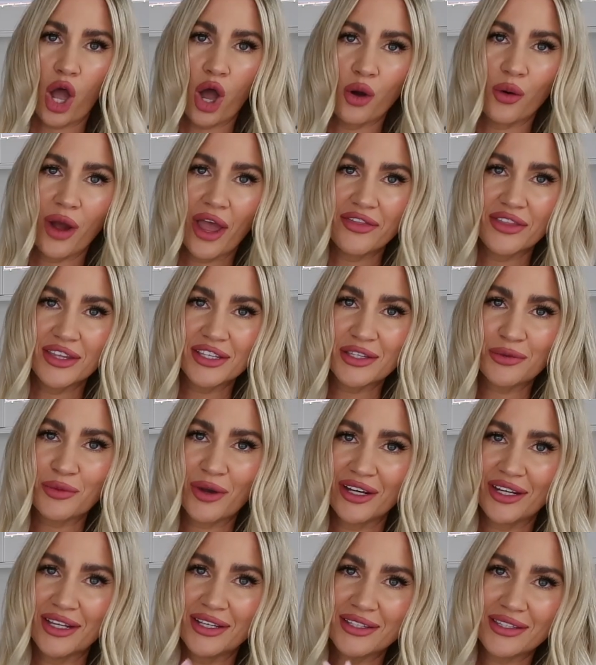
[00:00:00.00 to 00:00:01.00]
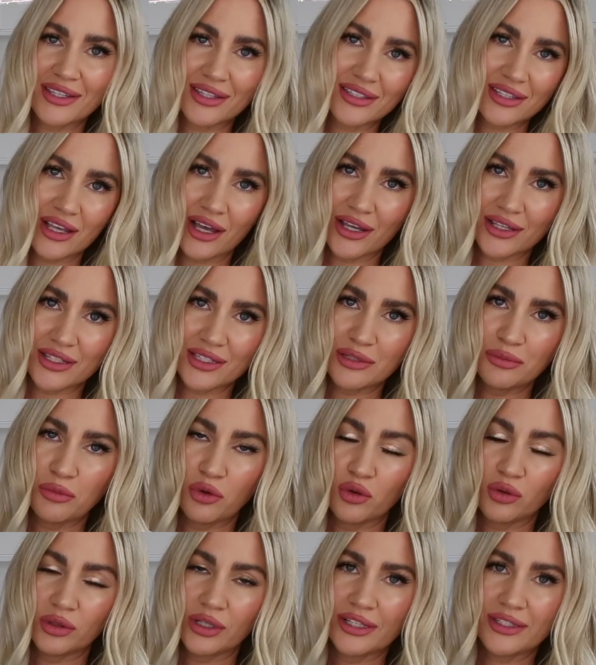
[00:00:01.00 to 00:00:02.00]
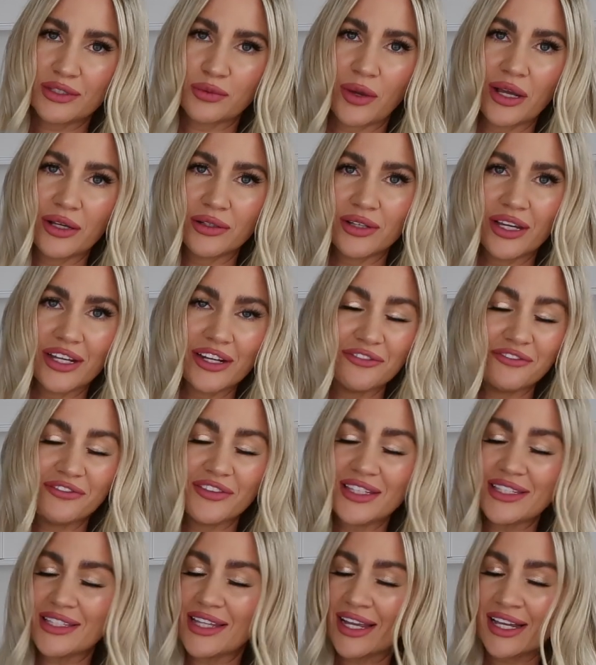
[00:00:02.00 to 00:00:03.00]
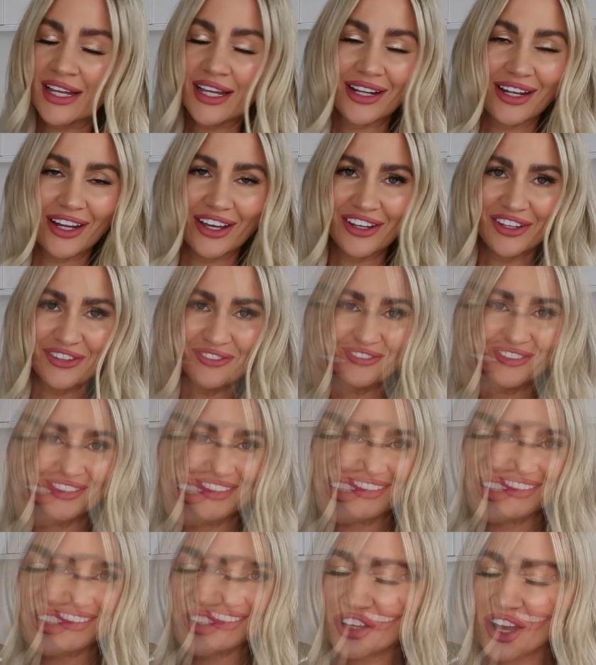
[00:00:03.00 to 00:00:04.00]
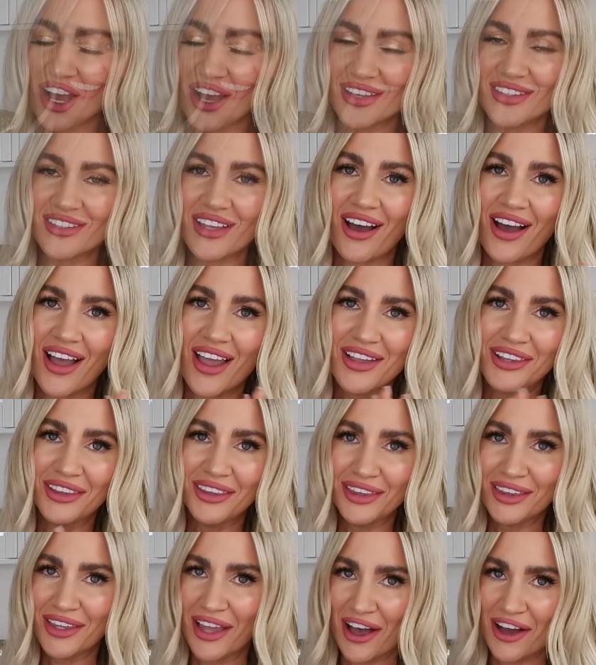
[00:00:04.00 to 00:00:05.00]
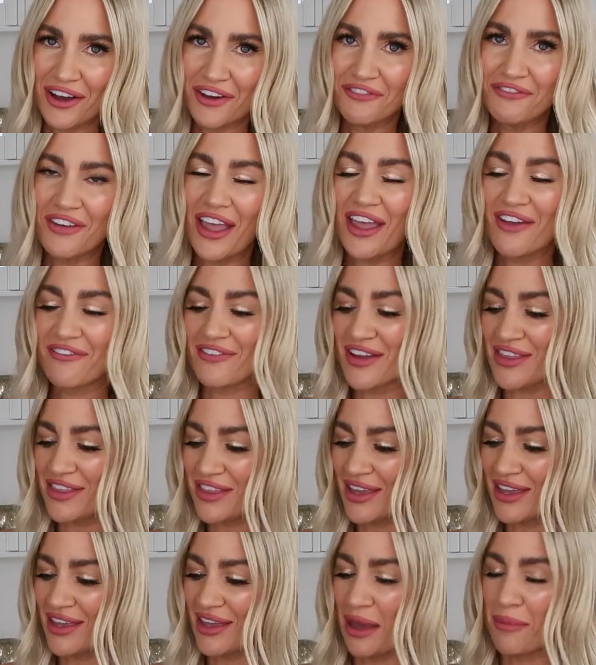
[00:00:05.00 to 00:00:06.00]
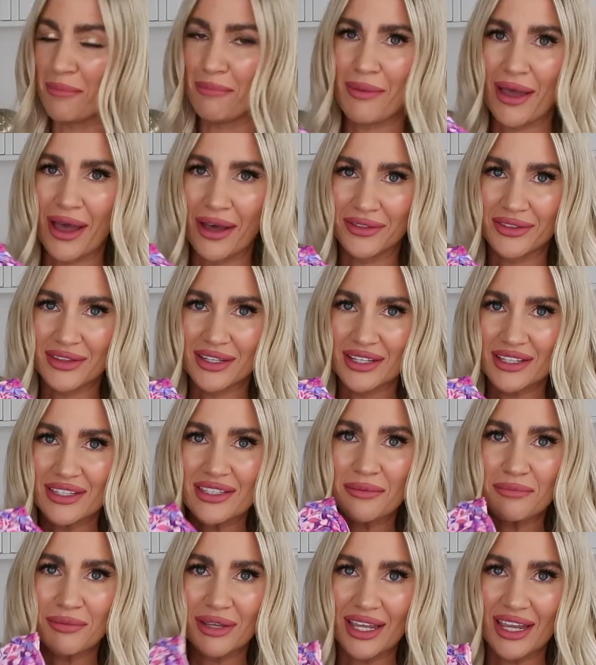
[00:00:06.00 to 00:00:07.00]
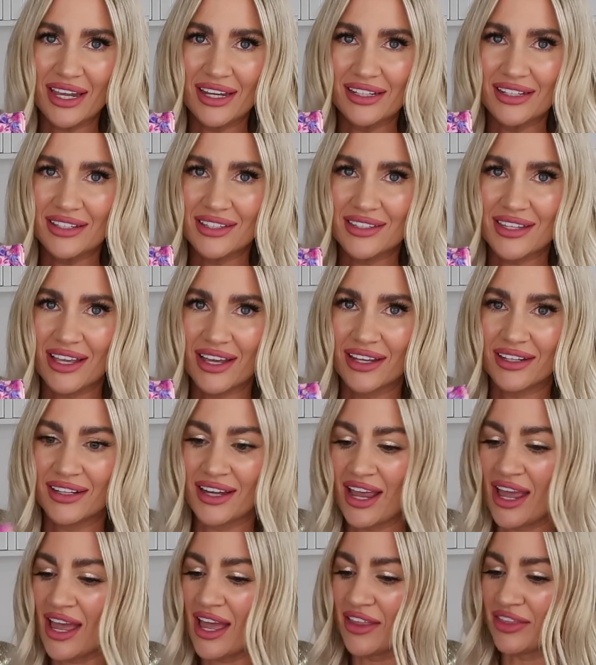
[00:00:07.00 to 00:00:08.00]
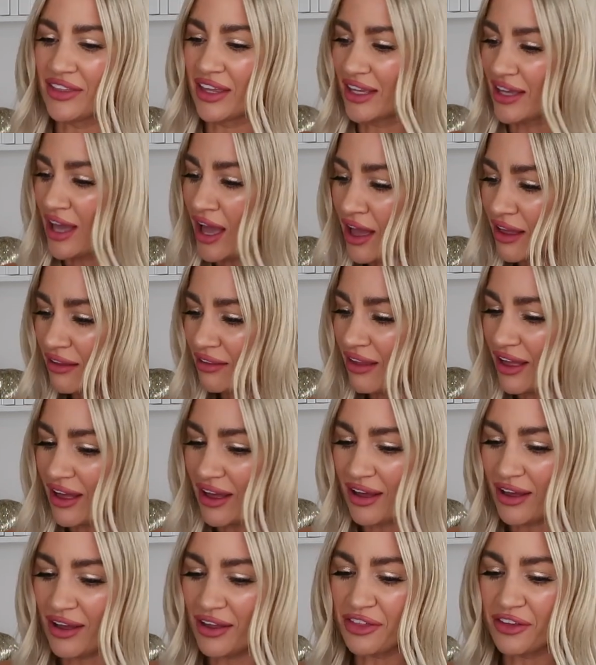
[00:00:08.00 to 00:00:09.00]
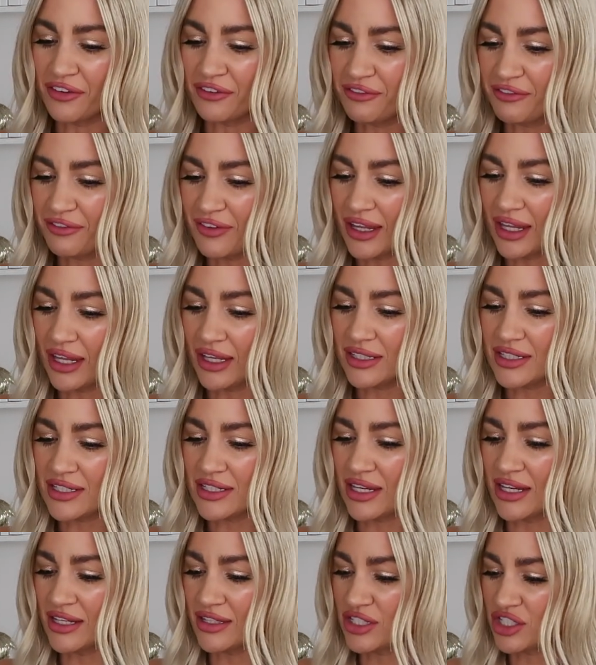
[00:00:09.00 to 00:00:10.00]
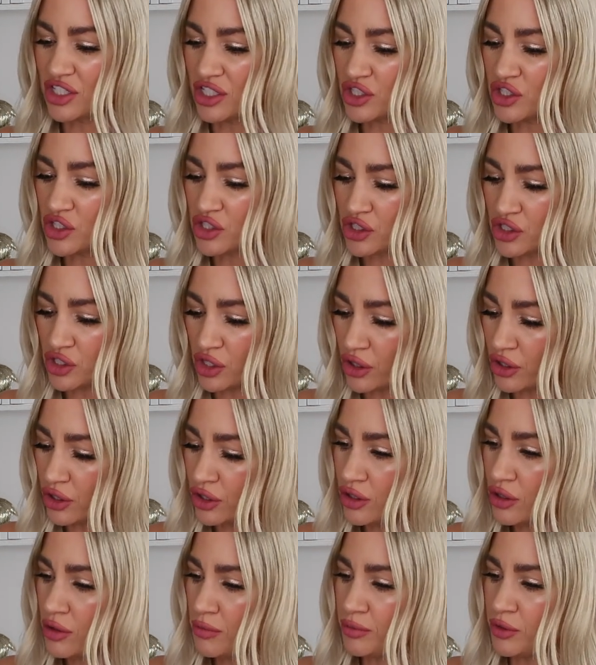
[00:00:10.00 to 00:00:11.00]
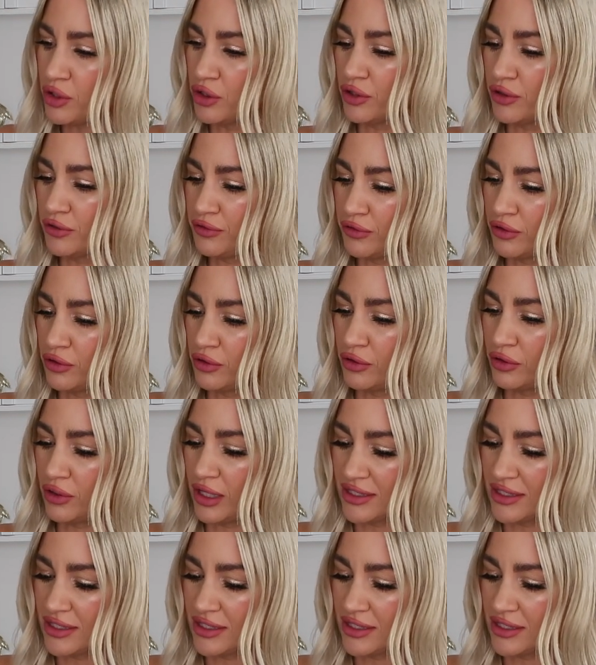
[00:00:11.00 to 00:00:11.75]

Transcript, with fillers: Oh, and this one is the size small as well, and it fits like a glove. You guys, I love everything about this bikini set. The color, the fit, it's just so beautiful.